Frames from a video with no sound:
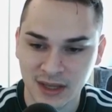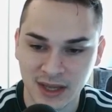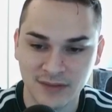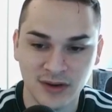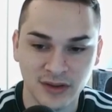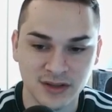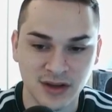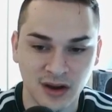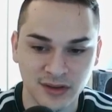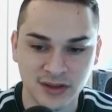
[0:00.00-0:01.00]
Even though there's
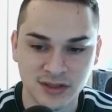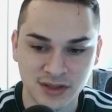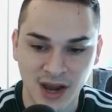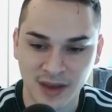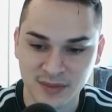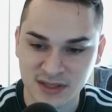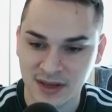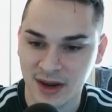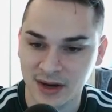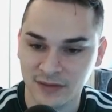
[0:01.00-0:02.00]
all those traps,
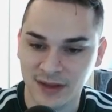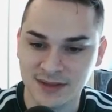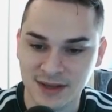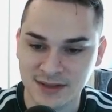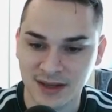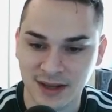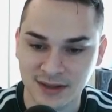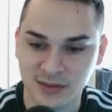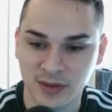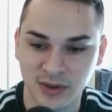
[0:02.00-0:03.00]
air defenses, and
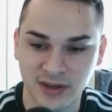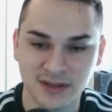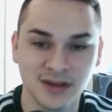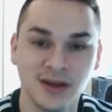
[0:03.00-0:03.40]
sweepers,